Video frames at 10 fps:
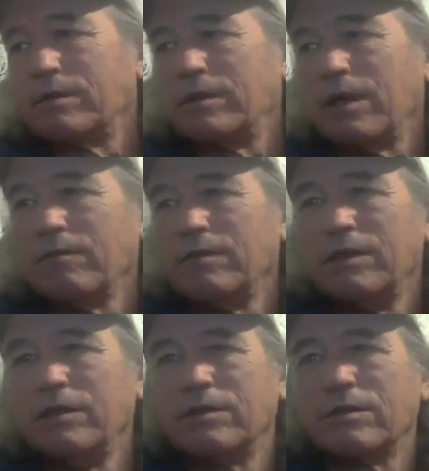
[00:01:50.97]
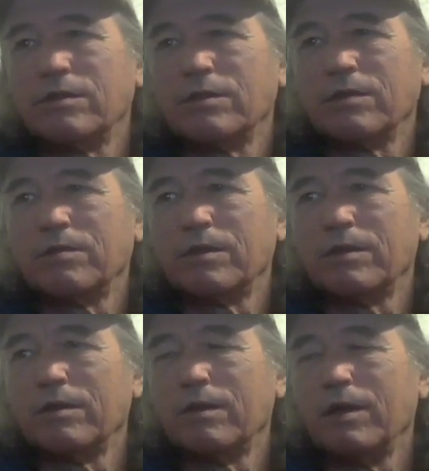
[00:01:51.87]
70s or
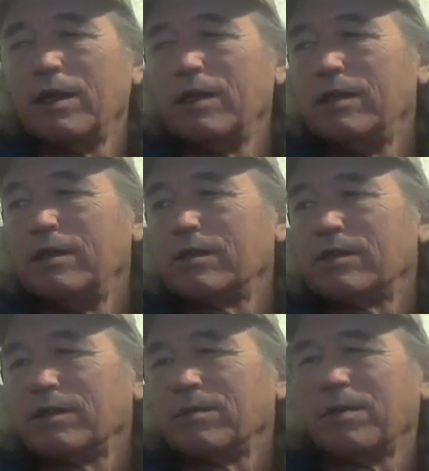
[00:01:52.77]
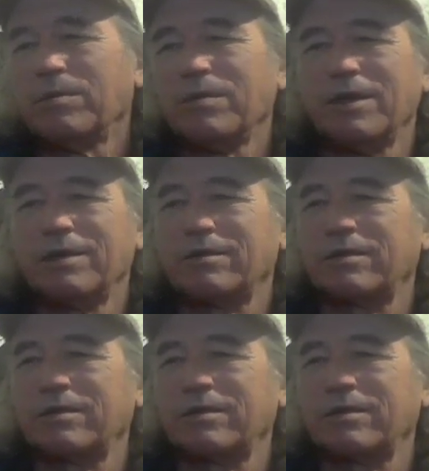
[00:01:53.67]
something, or 80s or something. I'm like,